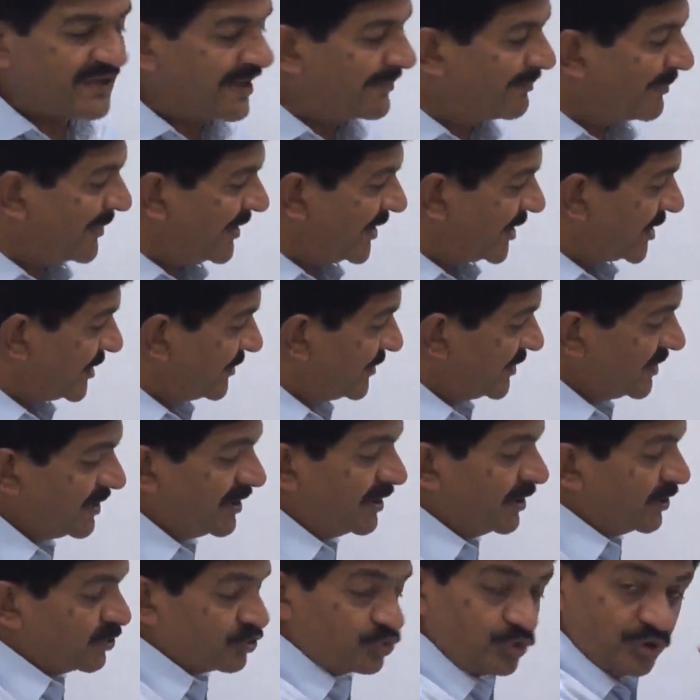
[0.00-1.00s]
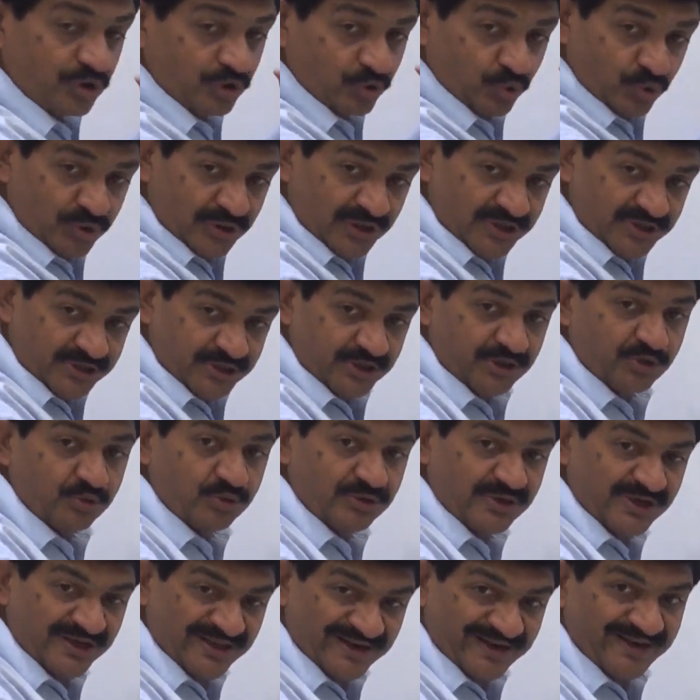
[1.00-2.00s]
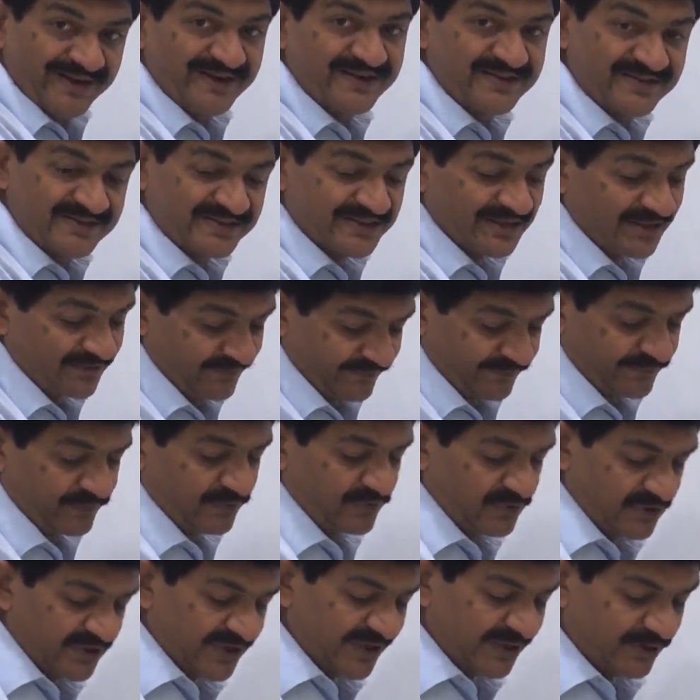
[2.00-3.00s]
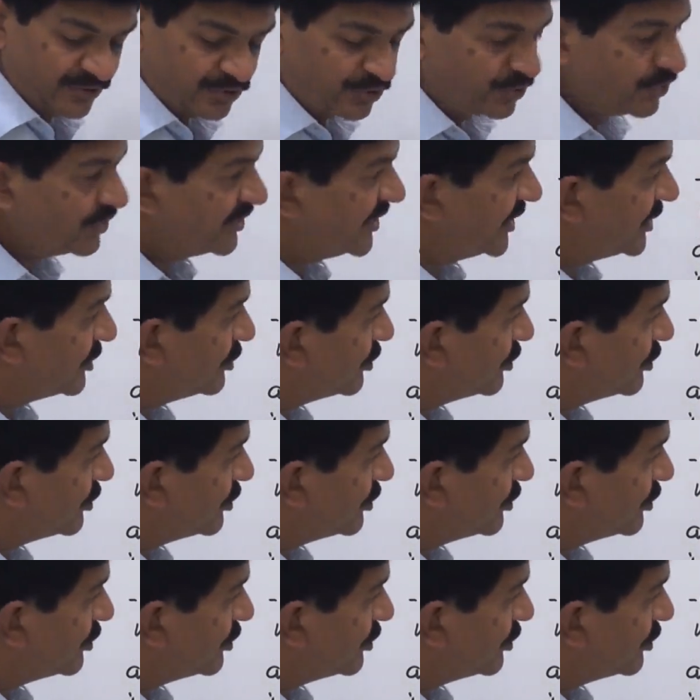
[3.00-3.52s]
applicable. So you continue there itself. Right? So you need